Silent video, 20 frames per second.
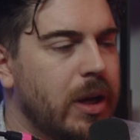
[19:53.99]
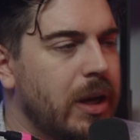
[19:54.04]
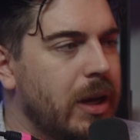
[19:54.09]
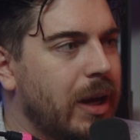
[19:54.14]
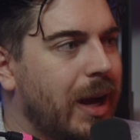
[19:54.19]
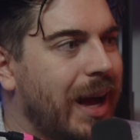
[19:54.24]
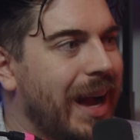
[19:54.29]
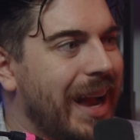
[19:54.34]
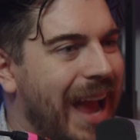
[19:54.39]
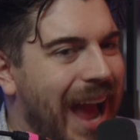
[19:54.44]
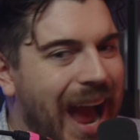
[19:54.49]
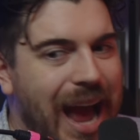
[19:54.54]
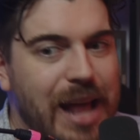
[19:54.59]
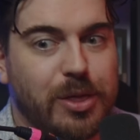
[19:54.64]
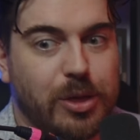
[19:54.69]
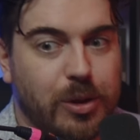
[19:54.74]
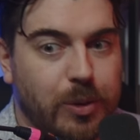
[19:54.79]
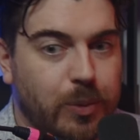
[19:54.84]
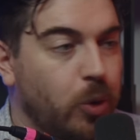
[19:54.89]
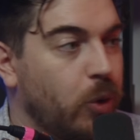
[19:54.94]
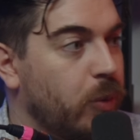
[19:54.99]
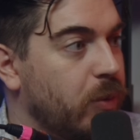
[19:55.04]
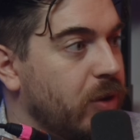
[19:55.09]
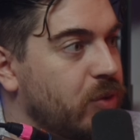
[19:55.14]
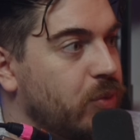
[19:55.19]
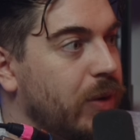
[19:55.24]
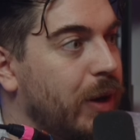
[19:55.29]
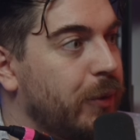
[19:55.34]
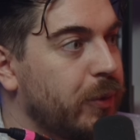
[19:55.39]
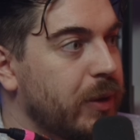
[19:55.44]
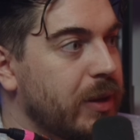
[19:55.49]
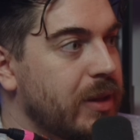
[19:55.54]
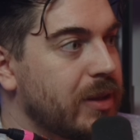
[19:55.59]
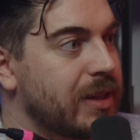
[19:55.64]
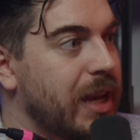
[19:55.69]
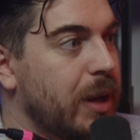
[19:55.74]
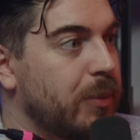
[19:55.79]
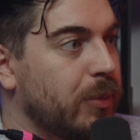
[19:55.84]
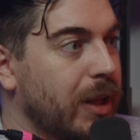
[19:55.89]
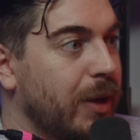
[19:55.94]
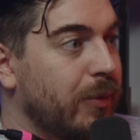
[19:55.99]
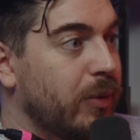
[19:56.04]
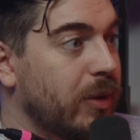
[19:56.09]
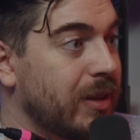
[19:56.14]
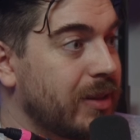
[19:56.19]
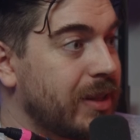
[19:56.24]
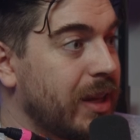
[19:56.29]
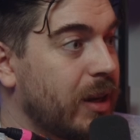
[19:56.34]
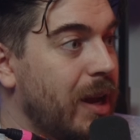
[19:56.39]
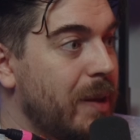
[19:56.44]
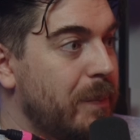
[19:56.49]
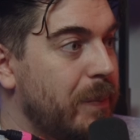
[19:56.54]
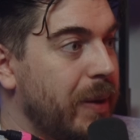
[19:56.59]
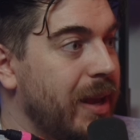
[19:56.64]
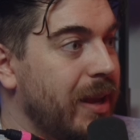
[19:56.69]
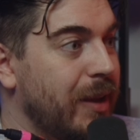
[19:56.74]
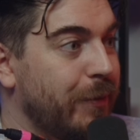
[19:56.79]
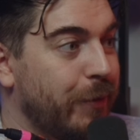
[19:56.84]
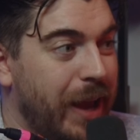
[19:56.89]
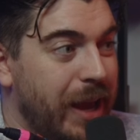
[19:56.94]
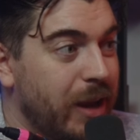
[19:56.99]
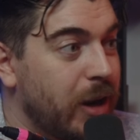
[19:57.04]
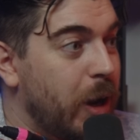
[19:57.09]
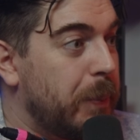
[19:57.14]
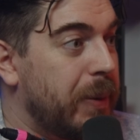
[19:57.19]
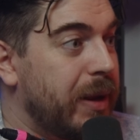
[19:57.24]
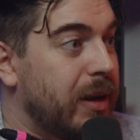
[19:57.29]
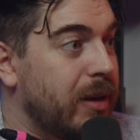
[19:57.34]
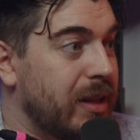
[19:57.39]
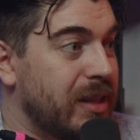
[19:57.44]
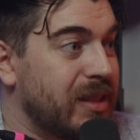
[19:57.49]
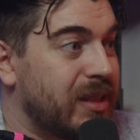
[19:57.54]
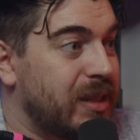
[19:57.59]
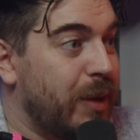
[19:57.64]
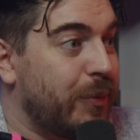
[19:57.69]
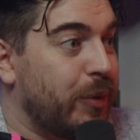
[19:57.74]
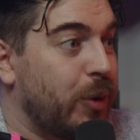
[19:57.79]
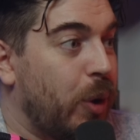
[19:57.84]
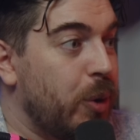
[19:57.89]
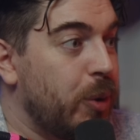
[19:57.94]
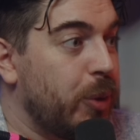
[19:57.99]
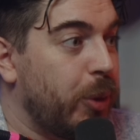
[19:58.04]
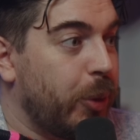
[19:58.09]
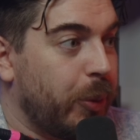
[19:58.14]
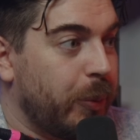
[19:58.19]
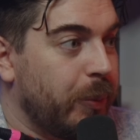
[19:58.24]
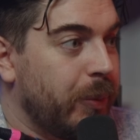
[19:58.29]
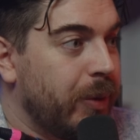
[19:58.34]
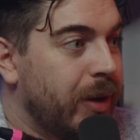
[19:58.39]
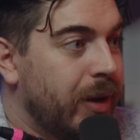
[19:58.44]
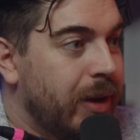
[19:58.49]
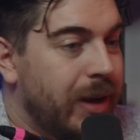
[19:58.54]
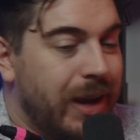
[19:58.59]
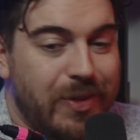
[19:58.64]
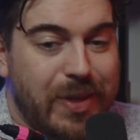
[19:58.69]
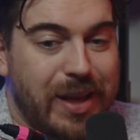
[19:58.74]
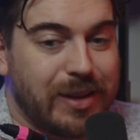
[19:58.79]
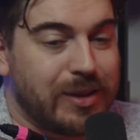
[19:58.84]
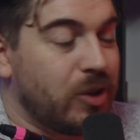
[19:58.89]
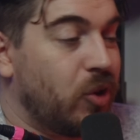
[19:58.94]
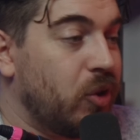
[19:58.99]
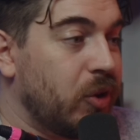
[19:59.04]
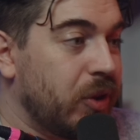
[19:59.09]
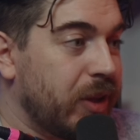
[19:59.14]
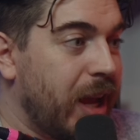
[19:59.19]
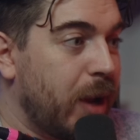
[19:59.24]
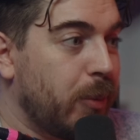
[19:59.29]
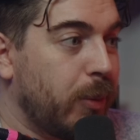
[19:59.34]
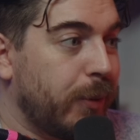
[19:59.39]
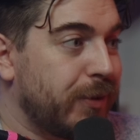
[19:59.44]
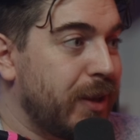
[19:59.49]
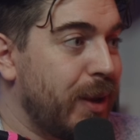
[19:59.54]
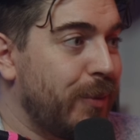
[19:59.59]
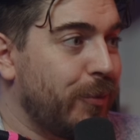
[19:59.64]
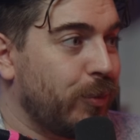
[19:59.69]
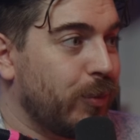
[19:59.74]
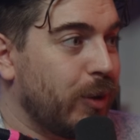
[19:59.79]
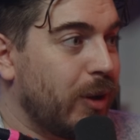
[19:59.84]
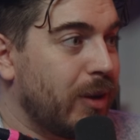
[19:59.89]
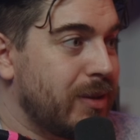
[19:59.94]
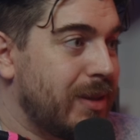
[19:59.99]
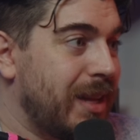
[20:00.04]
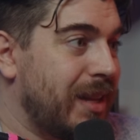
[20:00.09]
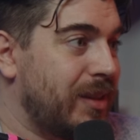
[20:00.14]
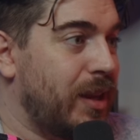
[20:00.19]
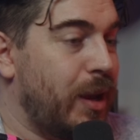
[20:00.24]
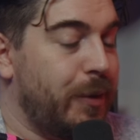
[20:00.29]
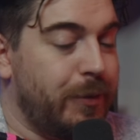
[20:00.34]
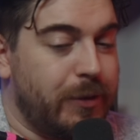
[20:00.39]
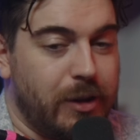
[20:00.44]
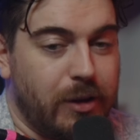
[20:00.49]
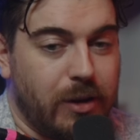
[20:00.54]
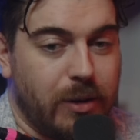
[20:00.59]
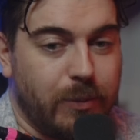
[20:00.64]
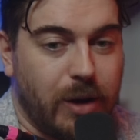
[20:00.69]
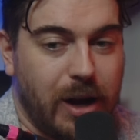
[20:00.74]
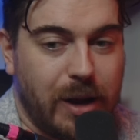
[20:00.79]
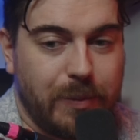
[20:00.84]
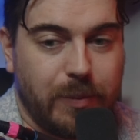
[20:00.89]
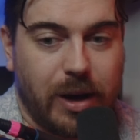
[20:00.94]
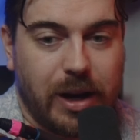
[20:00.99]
I had them almost roughly the same level as NIP. For NIP to then 7-0 them. And that's the only game we've seen from Lost. That's F tier in my mind.